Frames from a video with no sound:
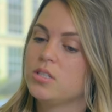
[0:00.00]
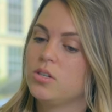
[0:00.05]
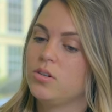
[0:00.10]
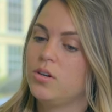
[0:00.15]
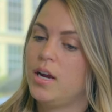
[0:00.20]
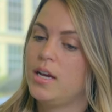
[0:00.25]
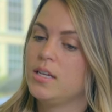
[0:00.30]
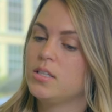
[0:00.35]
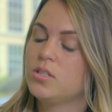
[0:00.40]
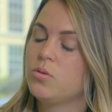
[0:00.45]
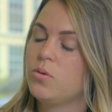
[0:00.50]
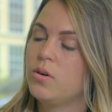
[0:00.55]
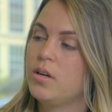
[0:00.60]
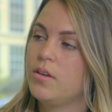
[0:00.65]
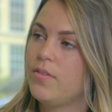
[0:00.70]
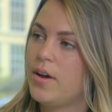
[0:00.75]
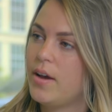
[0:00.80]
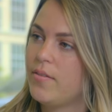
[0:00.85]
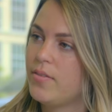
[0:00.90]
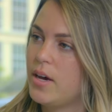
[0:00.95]
to raise
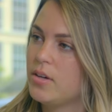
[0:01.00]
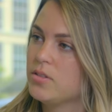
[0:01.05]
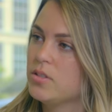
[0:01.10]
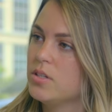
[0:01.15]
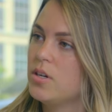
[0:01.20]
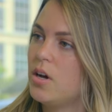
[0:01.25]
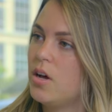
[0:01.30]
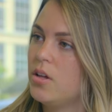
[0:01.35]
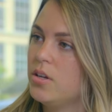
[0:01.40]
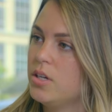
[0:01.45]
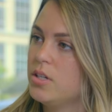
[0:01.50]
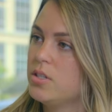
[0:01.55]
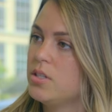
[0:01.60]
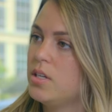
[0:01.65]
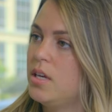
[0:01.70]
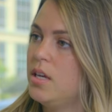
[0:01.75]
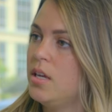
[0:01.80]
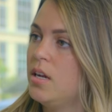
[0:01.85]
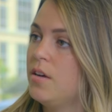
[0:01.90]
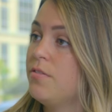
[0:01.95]
$25,000
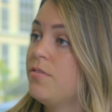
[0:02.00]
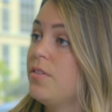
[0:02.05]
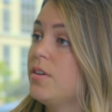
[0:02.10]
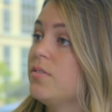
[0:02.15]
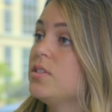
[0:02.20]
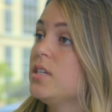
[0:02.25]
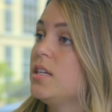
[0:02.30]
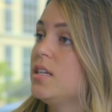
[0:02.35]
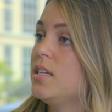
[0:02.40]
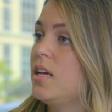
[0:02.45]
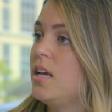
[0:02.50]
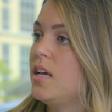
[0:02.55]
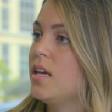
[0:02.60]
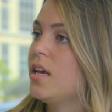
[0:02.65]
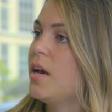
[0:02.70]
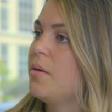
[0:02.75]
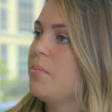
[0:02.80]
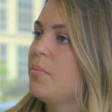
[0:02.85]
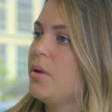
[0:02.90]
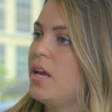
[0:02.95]
in a 15-day
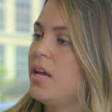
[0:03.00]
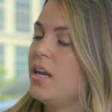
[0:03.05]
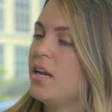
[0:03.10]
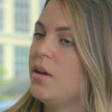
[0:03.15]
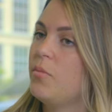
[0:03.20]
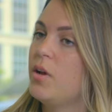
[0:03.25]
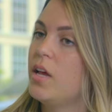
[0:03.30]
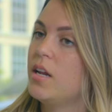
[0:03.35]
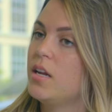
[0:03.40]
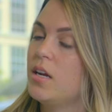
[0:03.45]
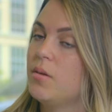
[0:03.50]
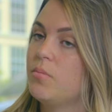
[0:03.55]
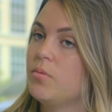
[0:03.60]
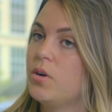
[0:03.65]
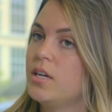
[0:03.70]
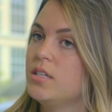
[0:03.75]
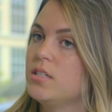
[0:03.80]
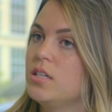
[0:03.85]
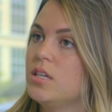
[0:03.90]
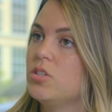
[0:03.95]
campaign and we ended up
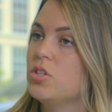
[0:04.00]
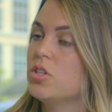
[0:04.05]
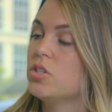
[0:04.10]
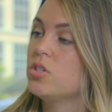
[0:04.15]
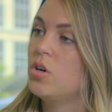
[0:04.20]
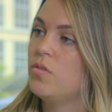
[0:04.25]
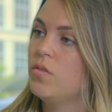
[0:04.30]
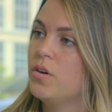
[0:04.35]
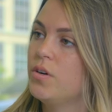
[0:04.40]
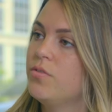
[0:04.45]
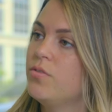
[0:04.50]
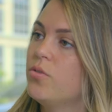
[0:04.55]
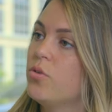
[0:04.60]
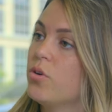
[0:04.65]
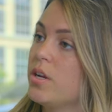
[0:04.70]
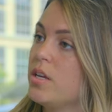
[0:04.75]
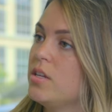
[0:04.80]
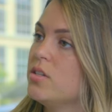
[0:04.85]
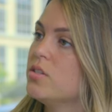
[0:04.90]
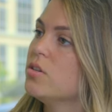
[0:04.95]
raising just over
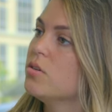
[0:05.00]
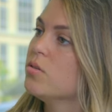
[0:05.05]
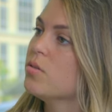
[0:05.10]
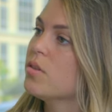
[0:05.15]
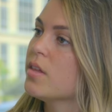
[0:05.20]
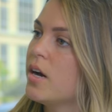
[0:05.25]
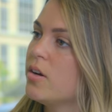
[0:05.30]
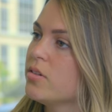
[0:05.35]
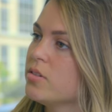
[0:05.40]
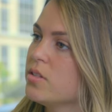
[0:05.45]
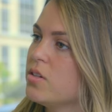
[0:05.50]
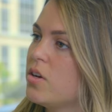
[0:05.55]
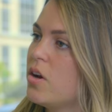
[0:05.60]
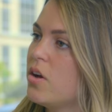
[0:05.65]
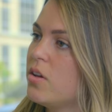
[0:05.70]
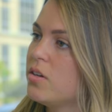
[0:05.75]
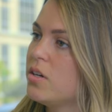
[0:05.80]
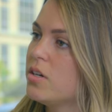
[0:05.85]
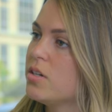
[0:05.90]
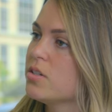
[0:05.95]
$42,000.
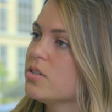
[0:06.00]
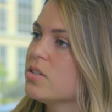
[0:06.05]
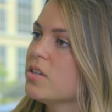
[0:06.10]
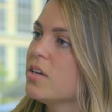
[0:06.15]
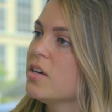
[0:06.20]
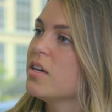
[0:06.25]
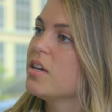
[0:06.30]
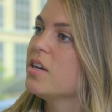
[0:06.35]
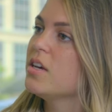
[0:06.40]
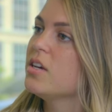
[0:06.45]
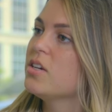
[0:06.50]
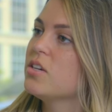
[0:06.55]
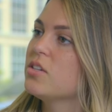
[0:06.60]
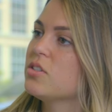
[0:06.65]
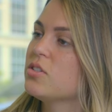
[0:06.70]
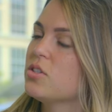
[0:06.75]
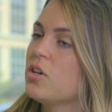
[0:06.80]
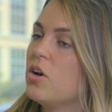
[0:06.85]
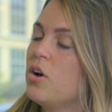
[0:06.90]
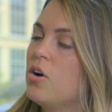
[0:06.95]
Mm-hmm.
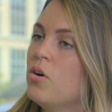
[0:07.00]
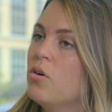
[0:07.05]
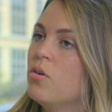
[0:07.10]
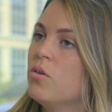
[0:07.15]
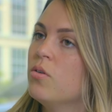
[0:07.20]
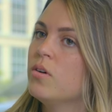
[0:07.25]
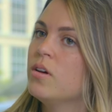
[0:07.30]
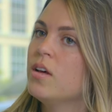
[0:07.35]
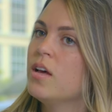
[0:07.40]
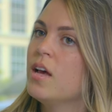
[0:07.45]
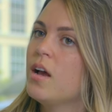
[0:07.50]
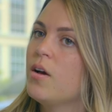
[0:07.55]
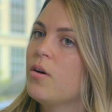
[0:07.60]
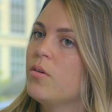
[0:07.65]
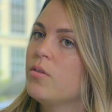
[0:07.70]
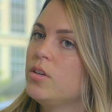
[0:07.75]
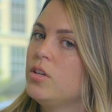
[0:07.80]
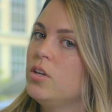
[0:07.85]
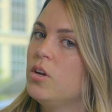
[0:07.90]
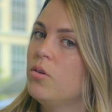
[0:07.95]
So,
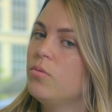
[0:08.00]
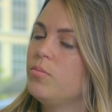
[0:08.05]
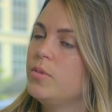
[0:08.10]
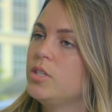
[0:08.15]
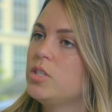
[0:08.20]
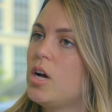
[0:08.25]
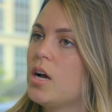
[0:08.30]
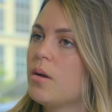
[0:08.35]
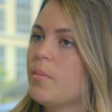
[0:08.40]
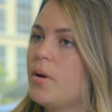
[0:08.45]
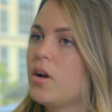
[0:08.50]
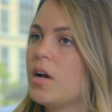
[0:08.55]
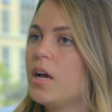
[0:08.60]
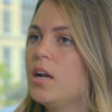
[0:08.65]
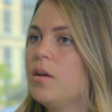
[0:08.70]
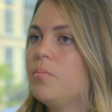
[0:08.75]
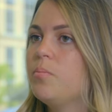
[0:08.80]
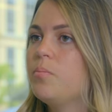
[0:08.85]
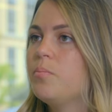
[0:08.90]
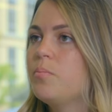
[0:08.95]
you know, when we talk about kind of